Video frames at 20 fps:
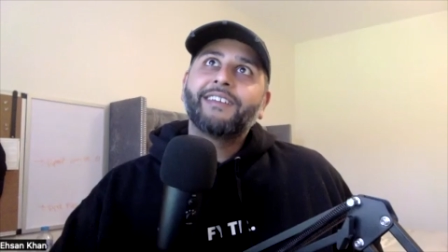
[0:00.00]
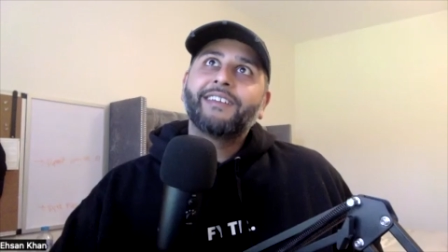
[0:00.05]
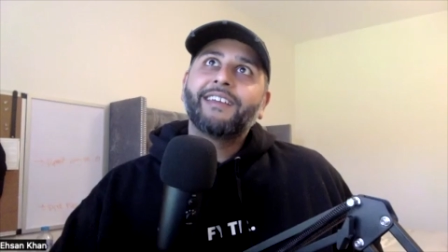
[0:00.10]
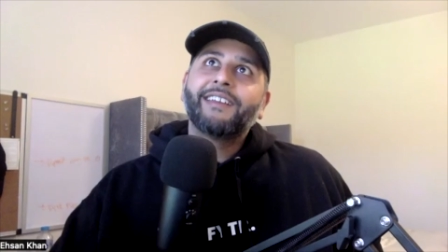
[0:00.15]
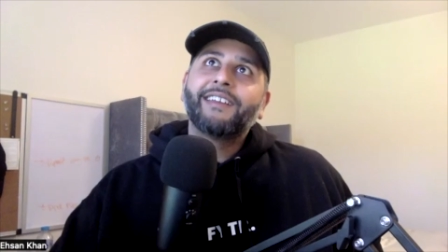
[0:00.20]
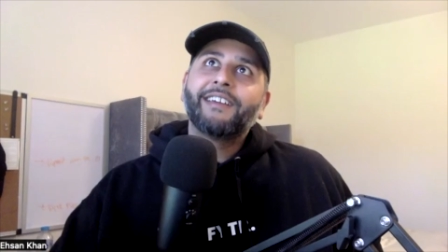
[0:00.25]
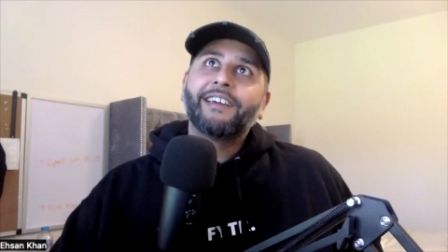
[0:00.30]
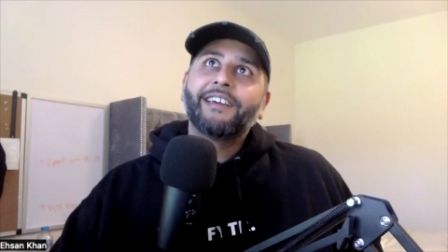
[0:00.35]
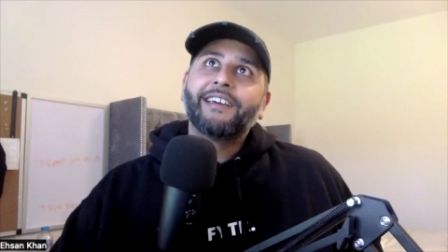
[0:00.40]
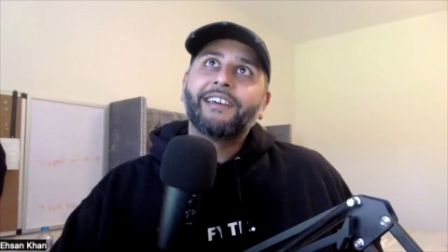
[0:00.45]
in
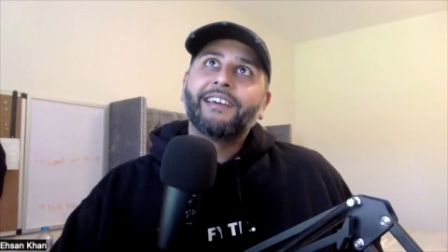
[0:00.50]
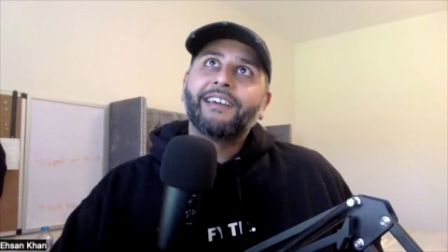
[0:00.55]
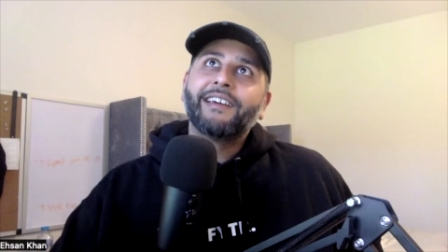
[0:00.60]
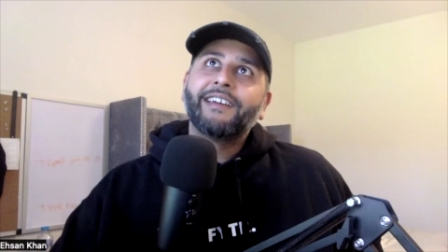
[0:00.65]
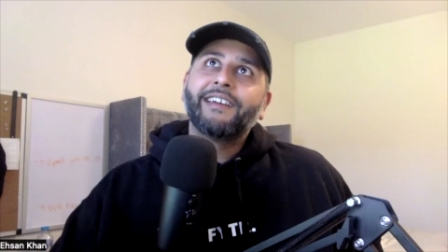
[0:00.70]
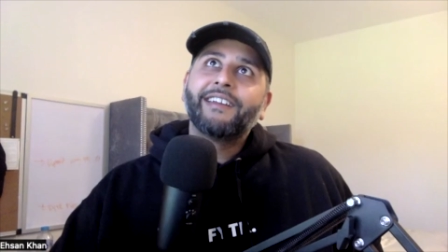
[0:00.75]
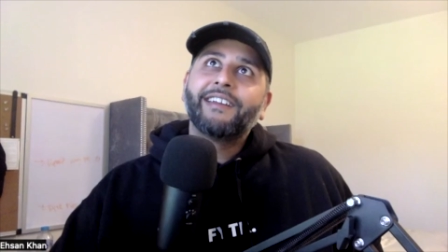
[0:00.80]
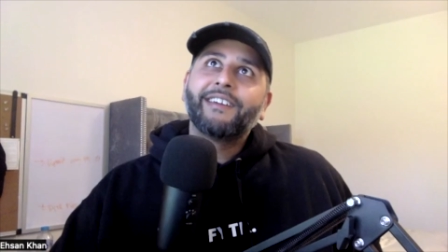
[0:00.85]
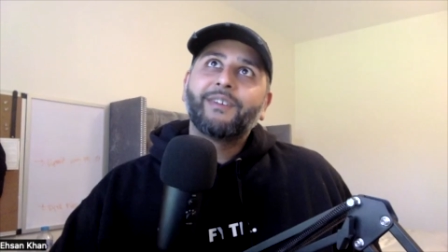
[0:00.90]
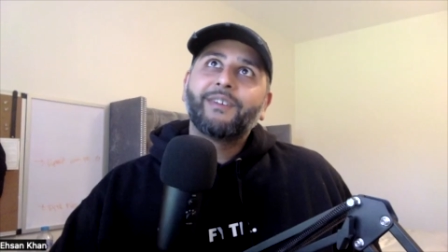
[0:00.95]
a
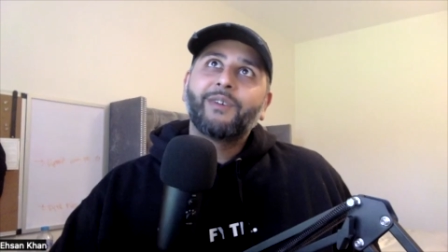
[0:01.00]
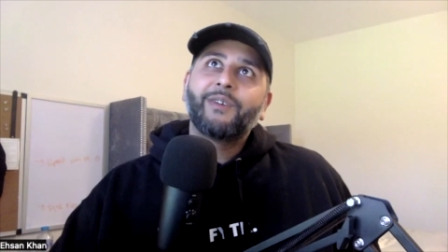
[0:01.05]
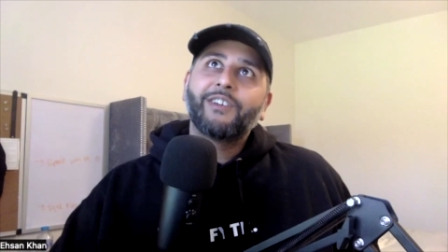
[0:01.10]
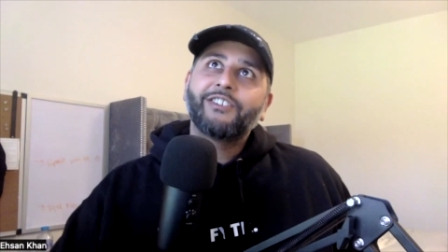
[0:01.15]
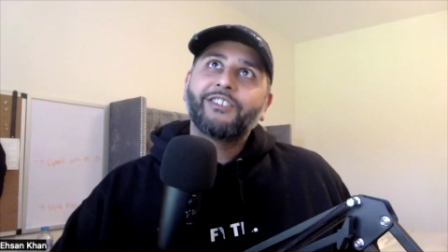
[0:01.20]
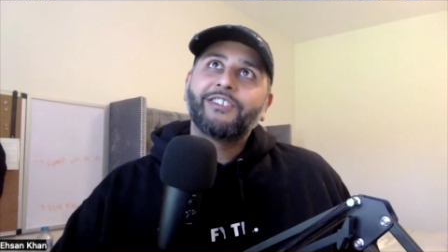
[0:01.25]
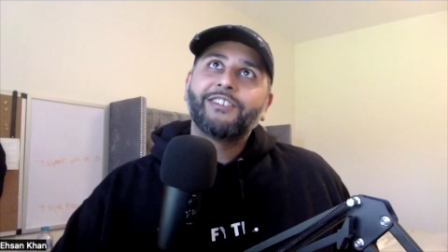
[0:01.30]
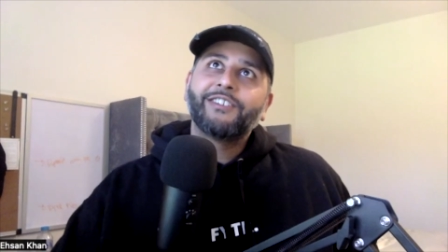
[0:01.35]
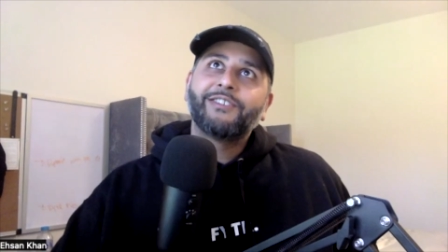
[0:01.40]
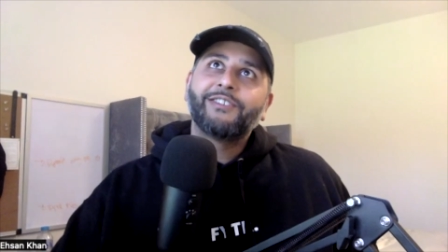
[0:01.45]
in a
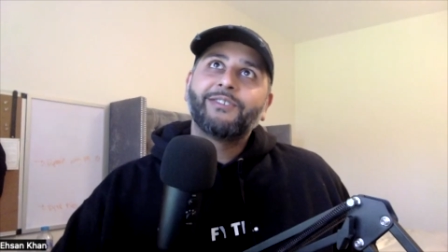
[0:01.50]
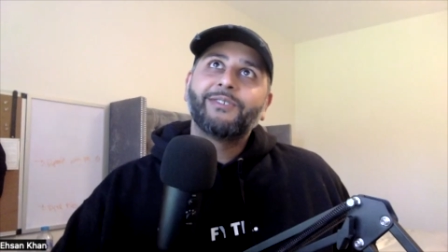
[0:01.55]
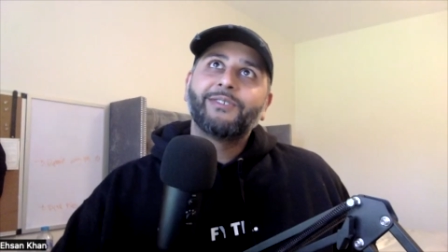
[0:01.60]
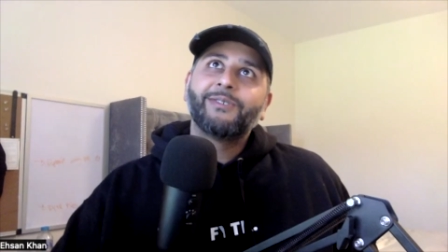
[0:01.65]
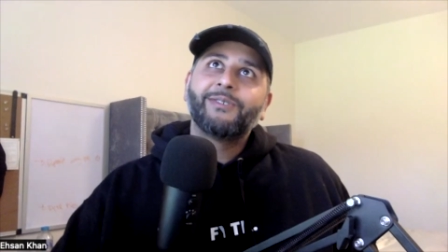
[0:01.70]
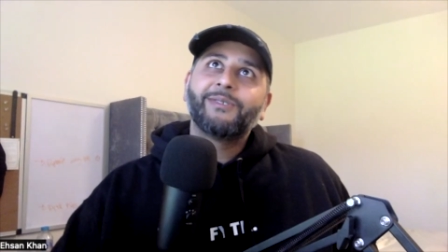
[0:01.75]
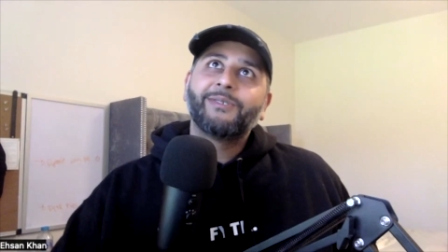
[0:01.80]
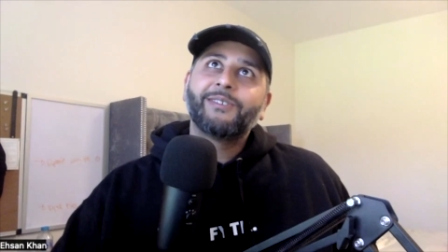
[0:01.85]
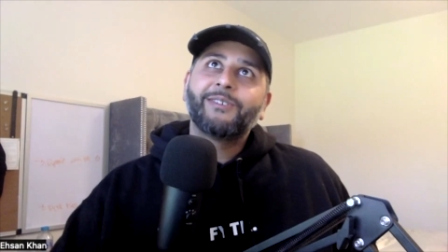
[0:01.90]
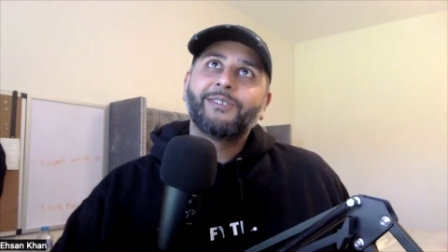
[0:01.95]
question to
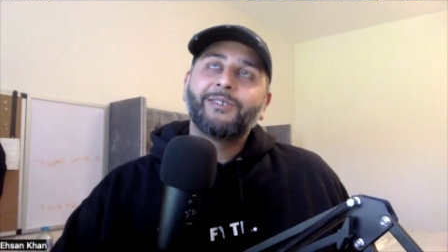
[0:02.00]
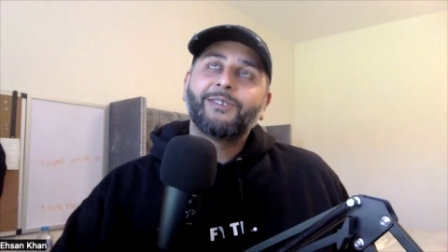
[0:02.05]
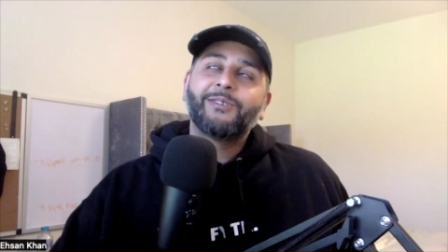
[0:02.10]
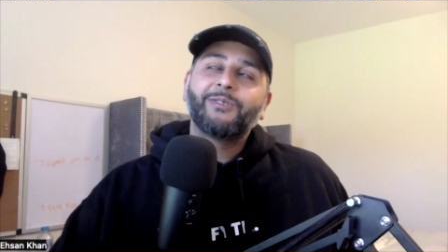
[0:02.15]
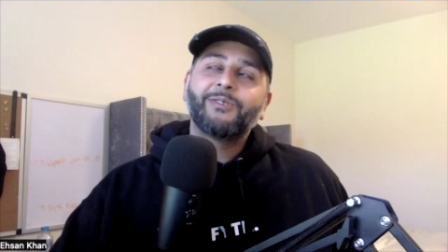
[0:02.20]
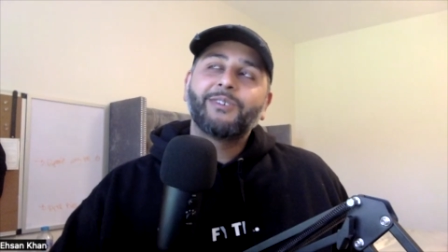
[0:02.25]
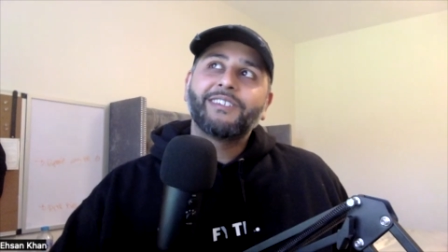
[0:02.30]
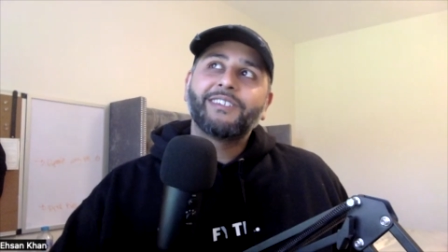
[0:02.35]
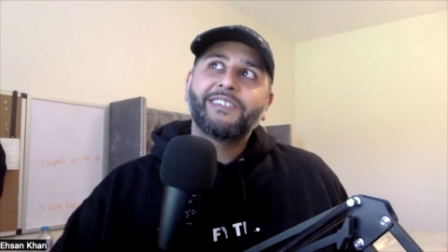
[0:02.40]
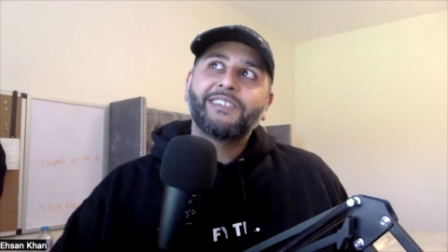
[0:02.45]
to Joe Joyce,